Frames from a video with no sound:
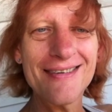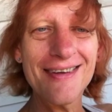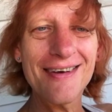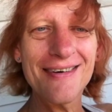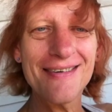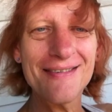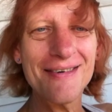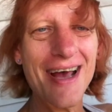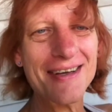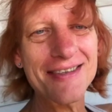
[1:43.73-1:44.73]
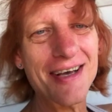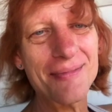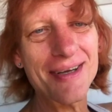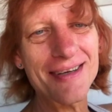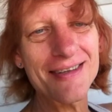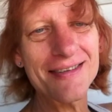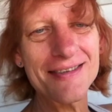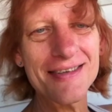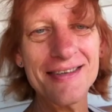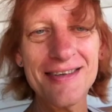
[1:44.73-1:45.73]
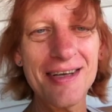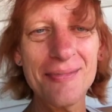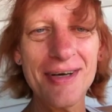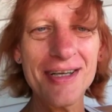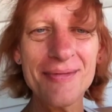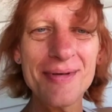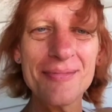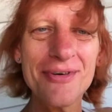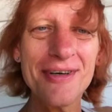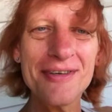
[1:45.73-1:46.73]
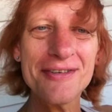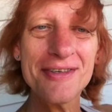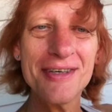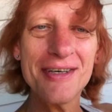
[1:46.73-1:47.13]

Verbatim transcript: So, well, actually I'm English, because anybody can be British.